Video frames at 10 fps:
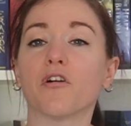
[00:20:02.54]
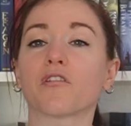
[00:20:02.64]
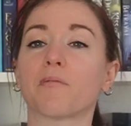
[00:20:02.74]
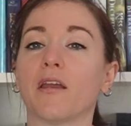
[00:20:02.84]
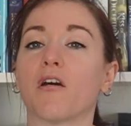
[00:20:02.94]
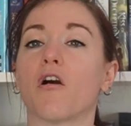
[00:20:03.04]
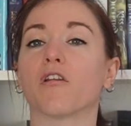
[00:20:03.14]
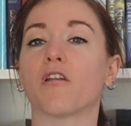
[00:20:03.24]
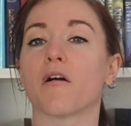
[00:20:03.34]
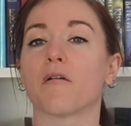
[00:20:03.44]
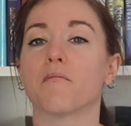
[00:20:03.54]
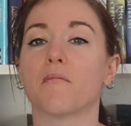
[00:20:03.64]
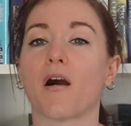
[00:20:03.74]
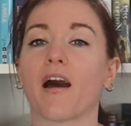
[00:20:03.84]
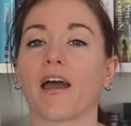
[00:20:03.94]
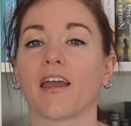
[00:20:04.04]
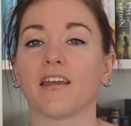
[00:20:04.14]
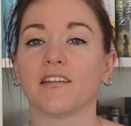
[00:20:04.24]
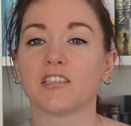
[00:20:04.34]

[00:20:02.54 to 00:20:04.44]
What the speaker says: though it's been on my